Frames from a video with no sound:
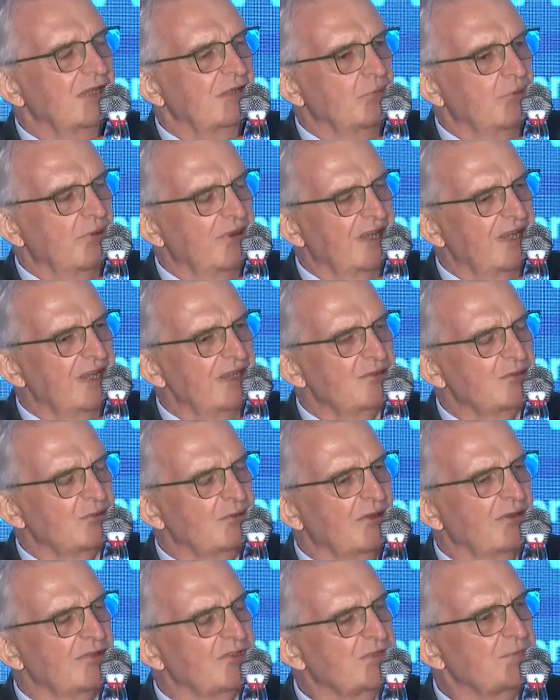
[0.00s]
with the
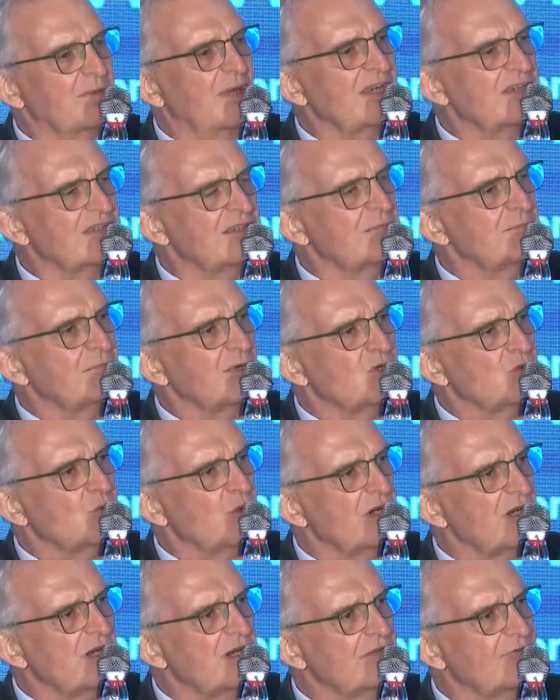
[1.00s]
sort of the space in
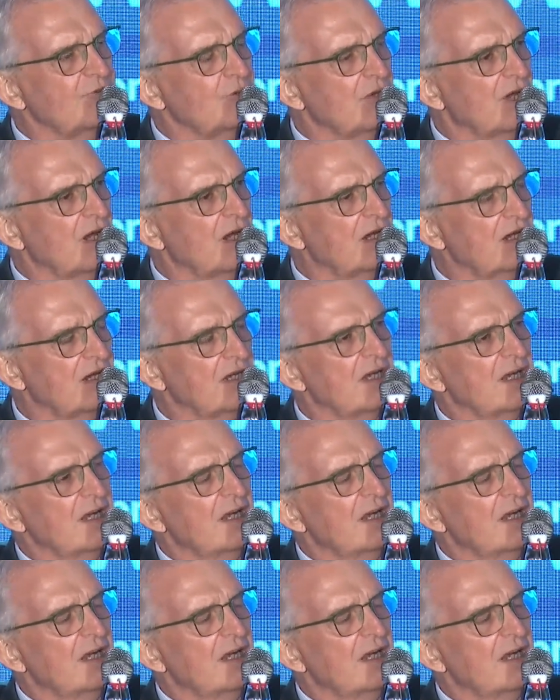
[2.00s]
between, if you like,